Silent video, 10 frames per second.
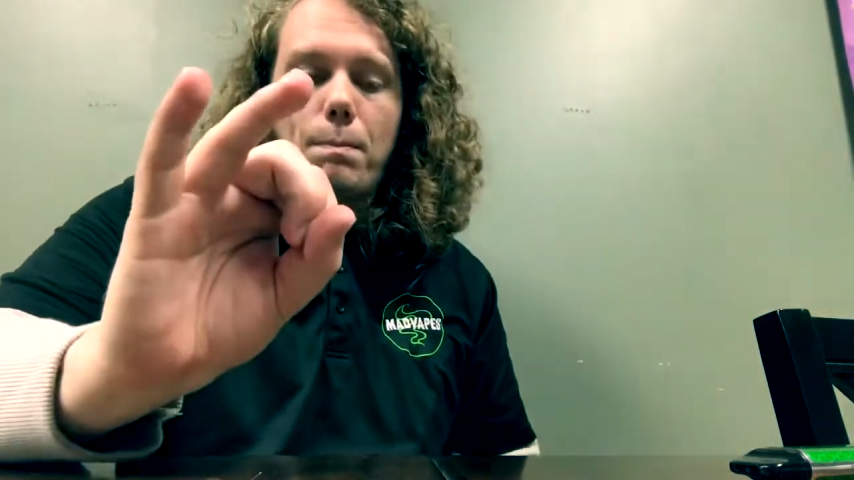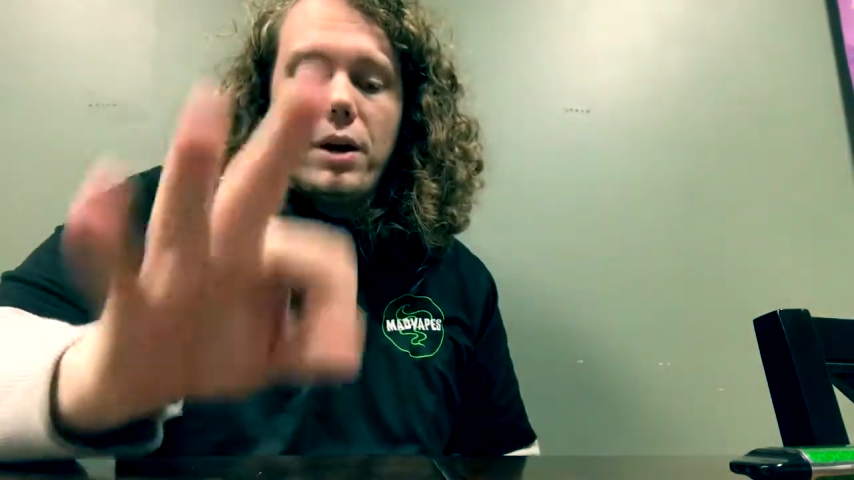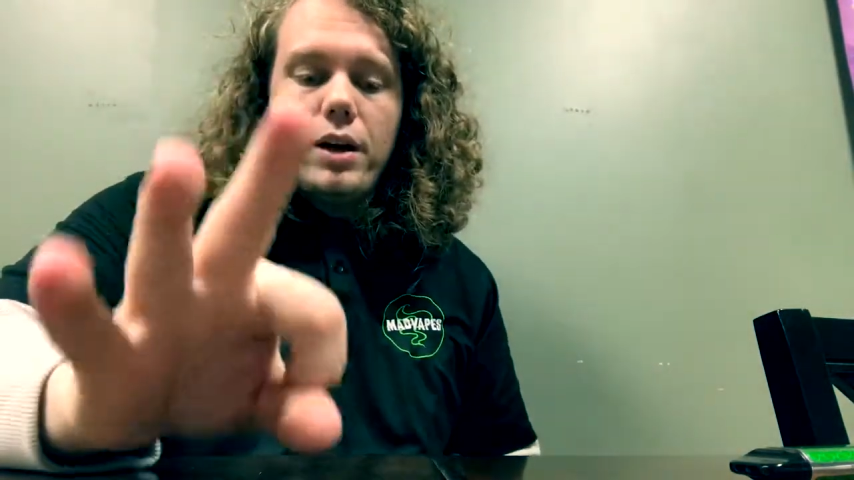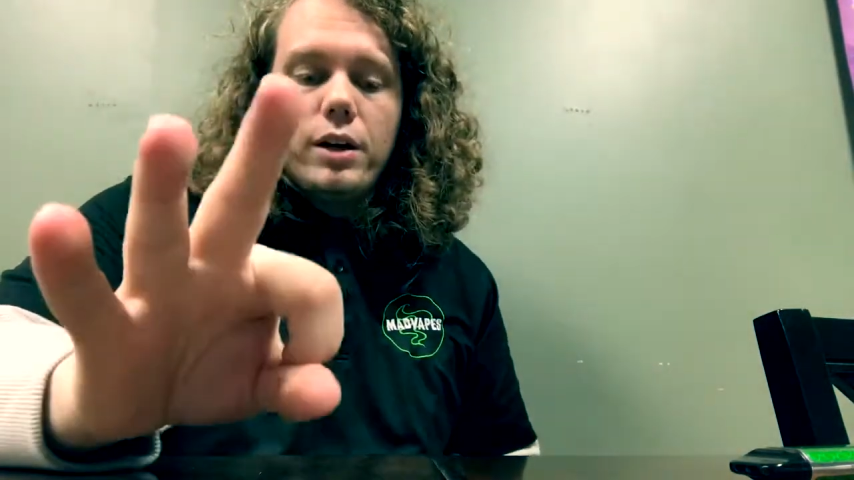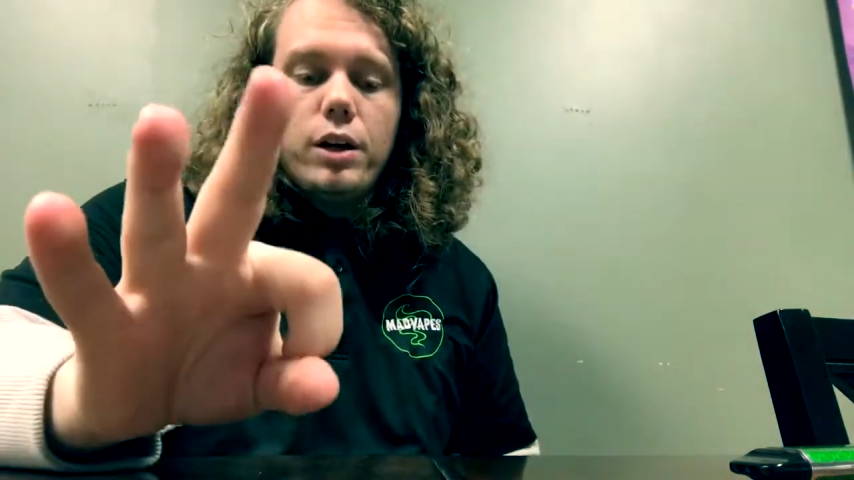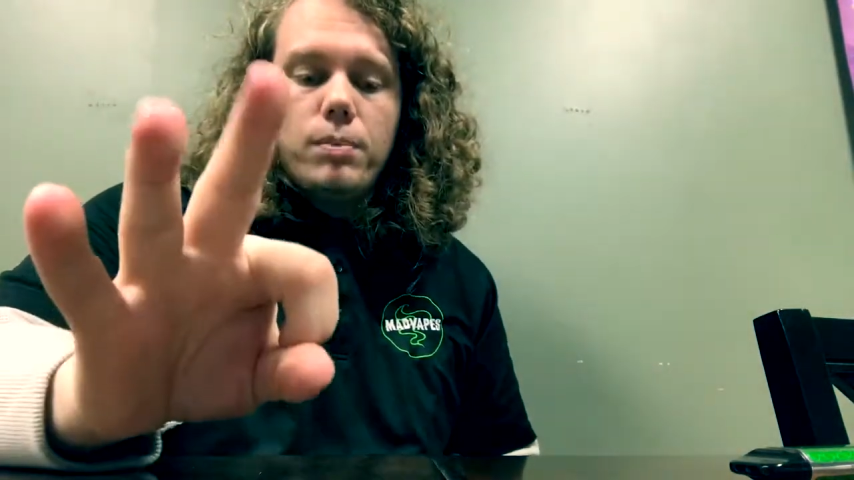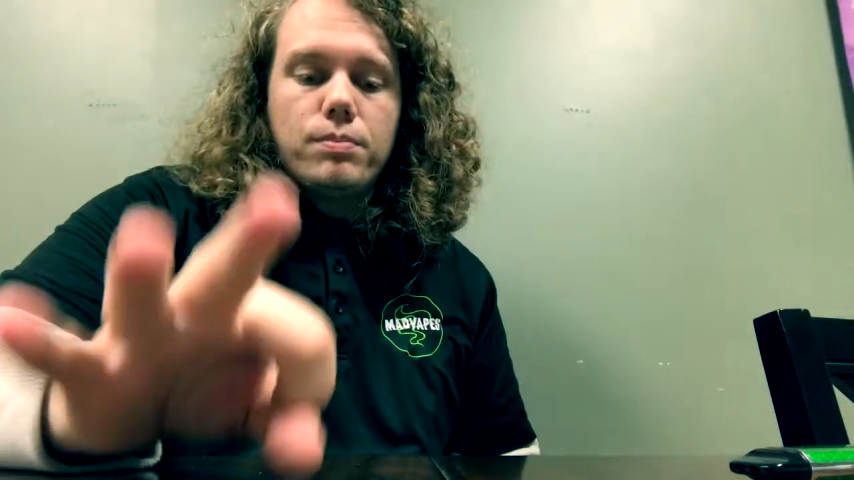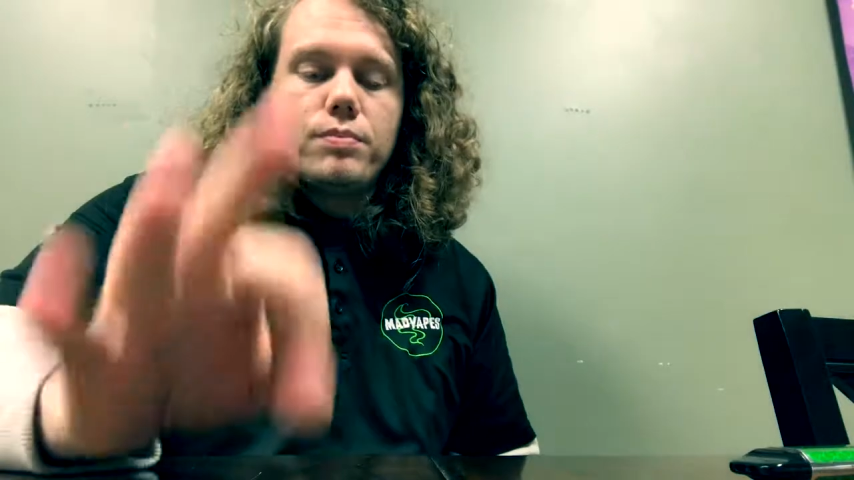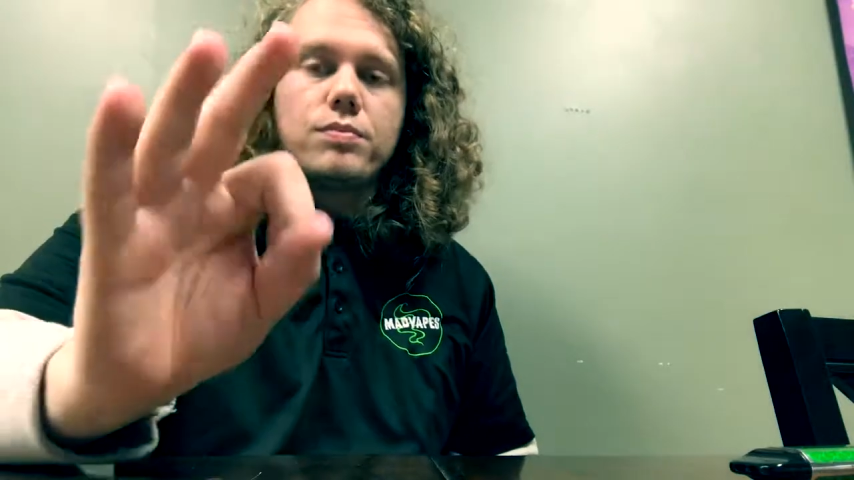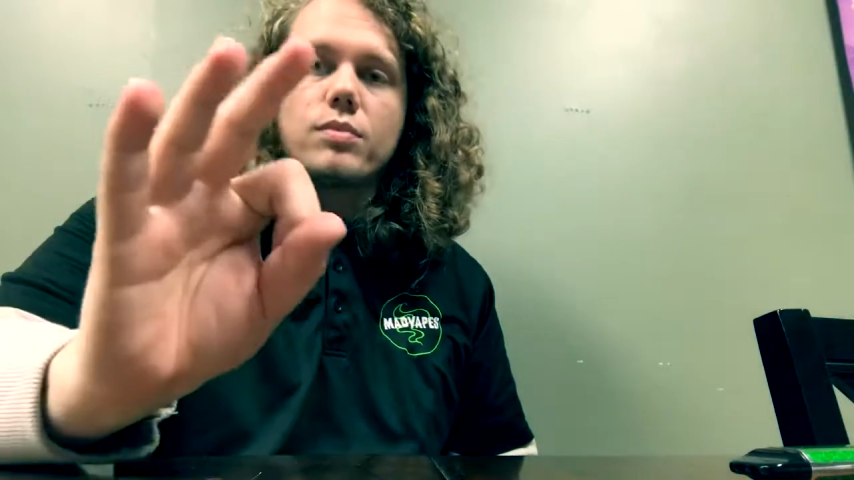Bang Up,
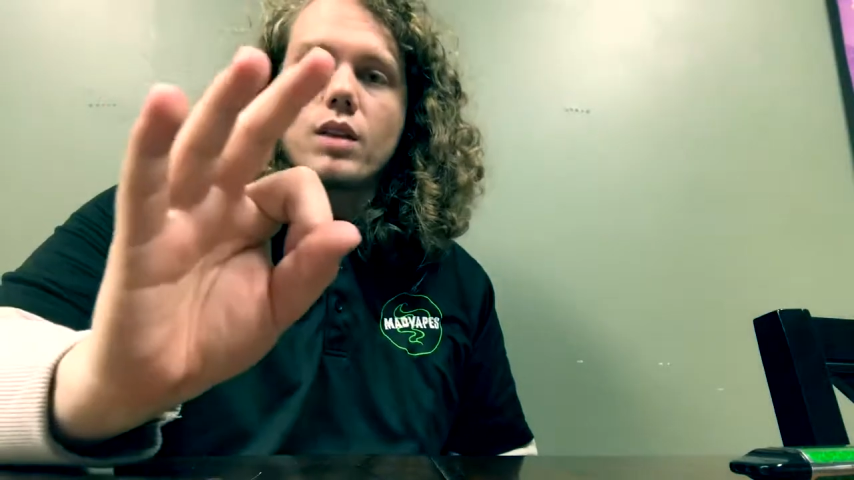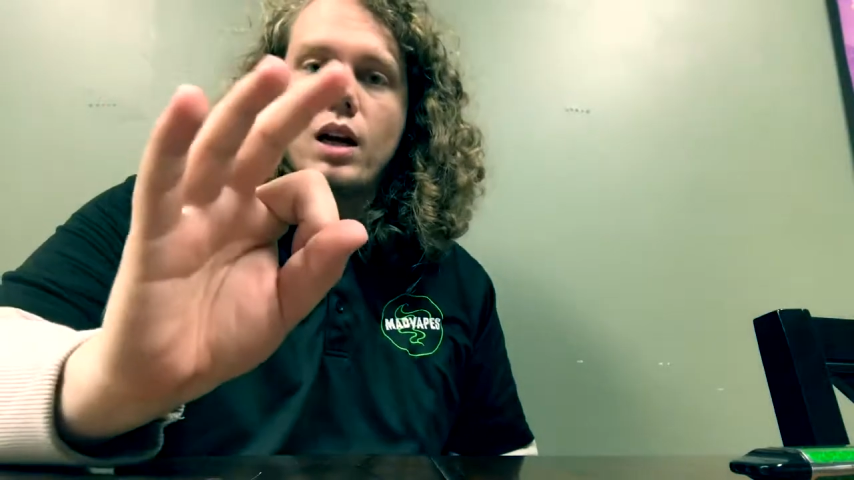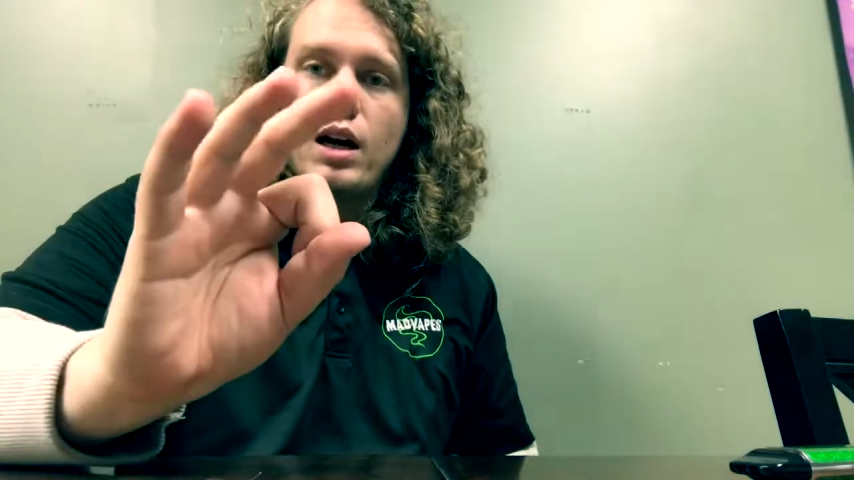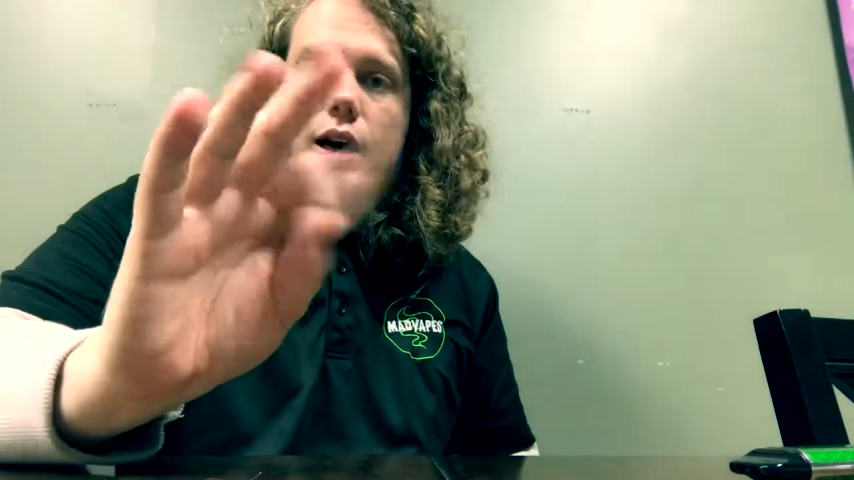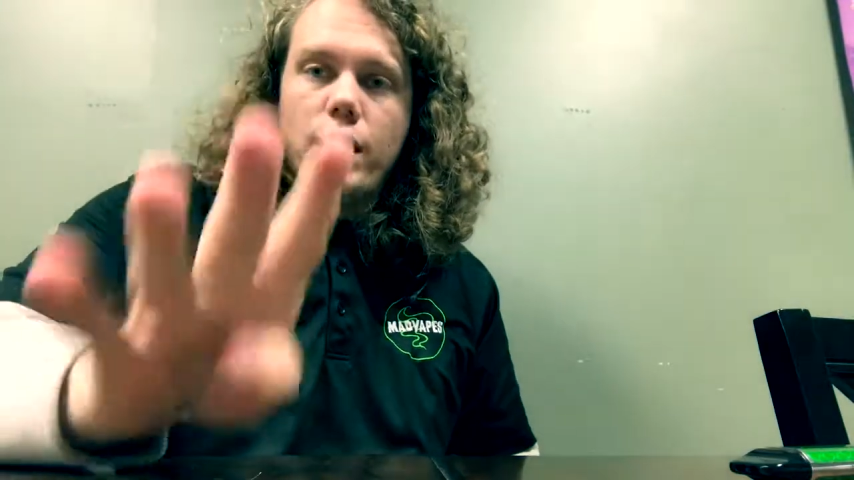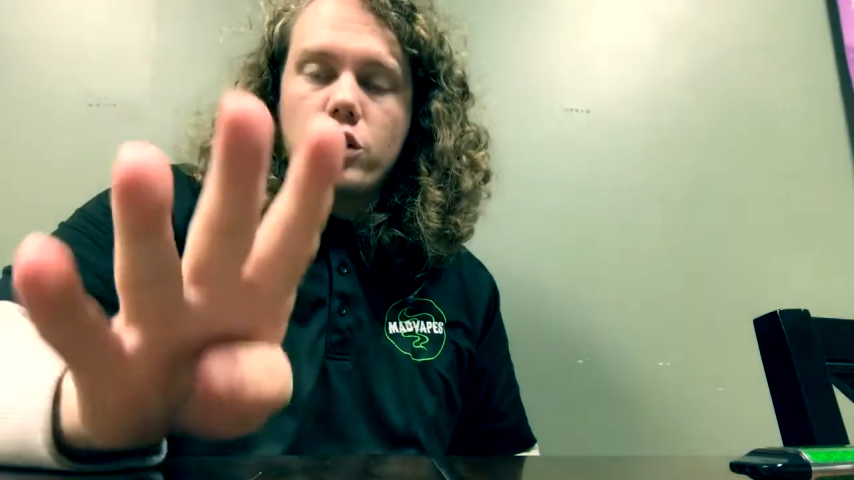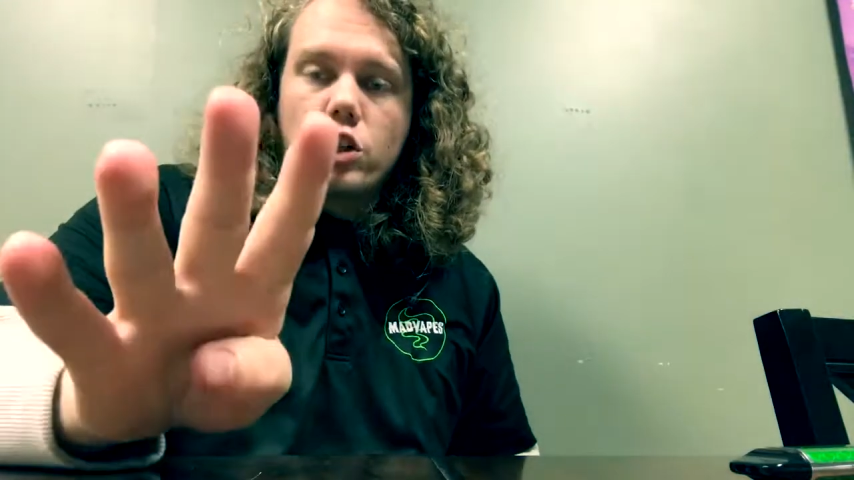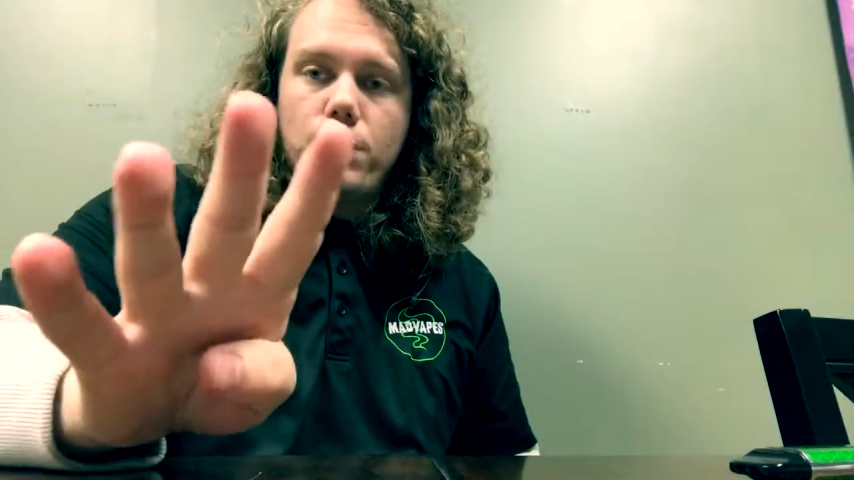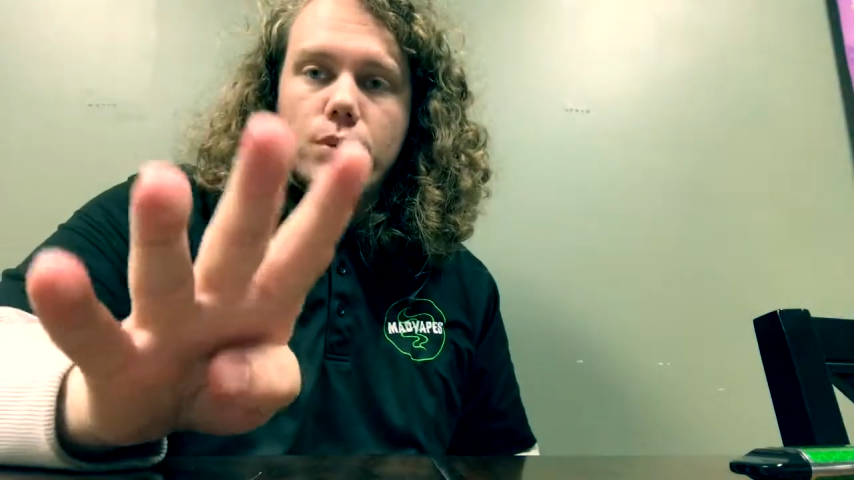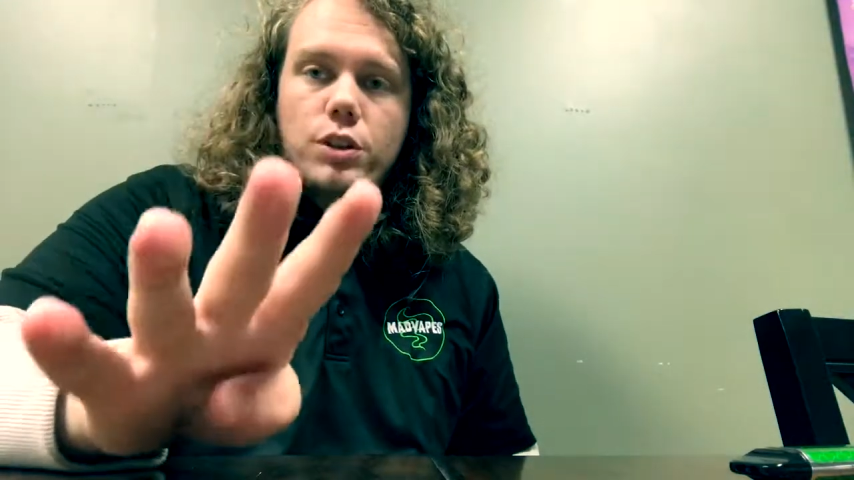and
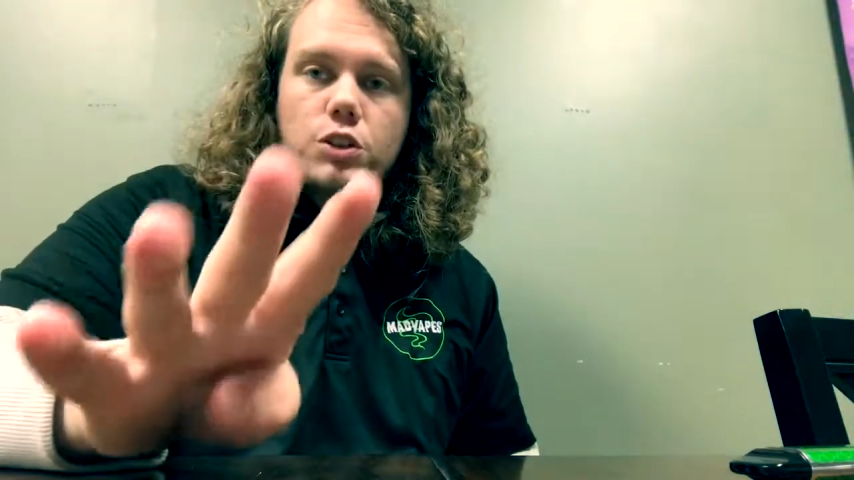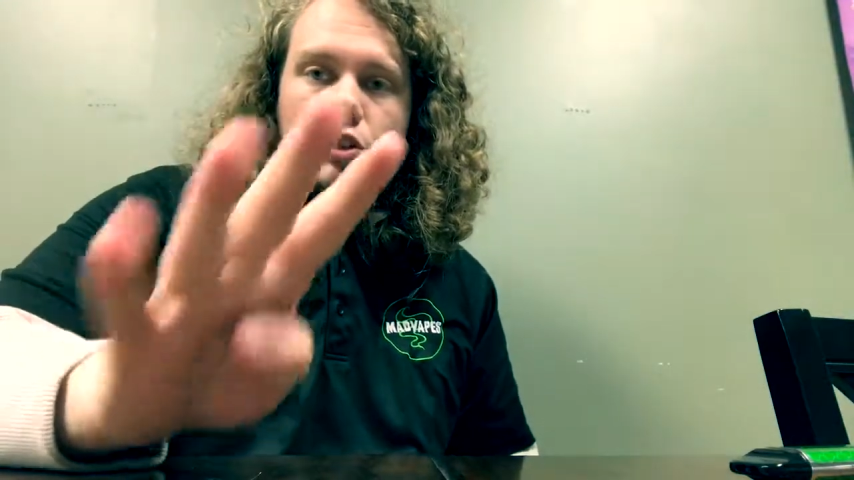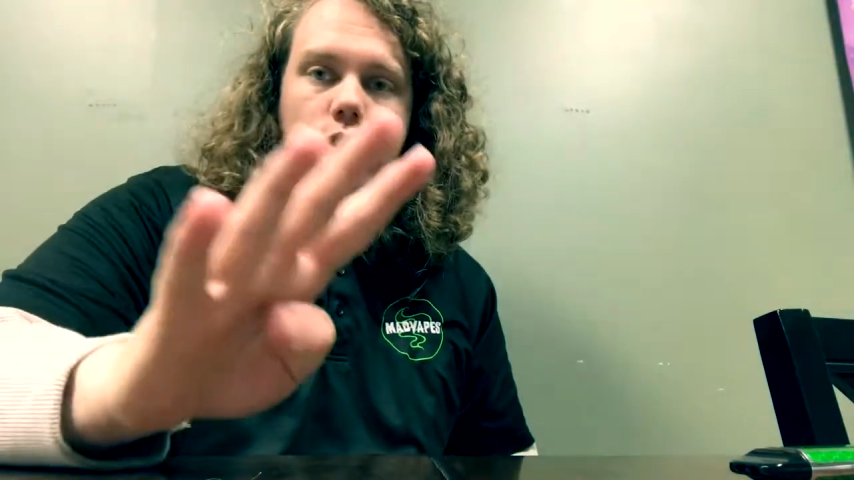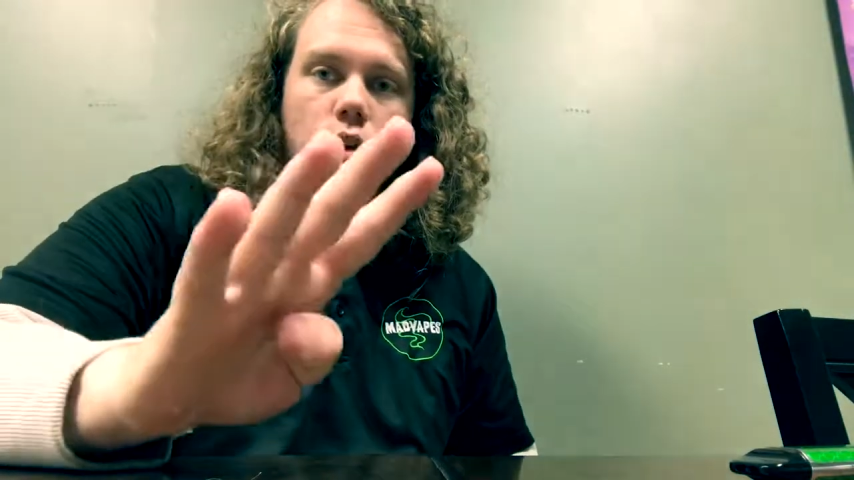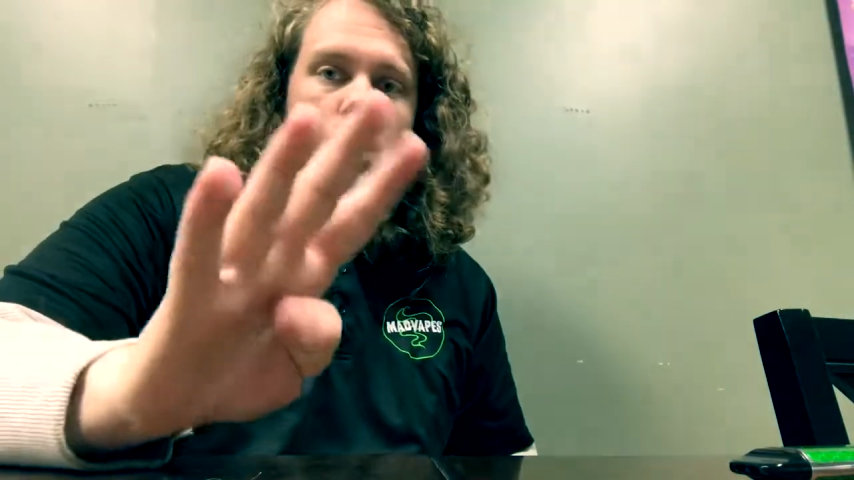Dripwich,